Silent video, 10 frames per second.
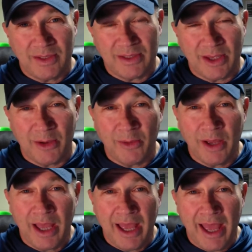
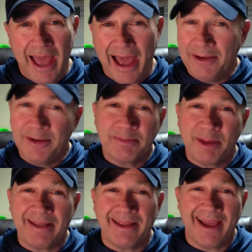So how do you
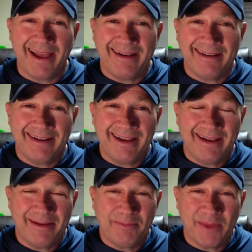explain that?
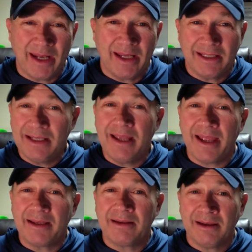Um, and it did
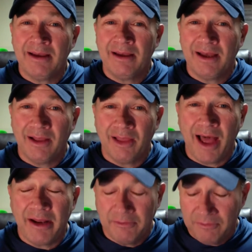take a
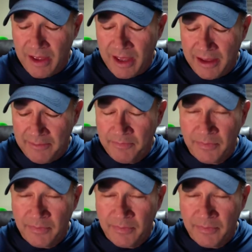lot of uh,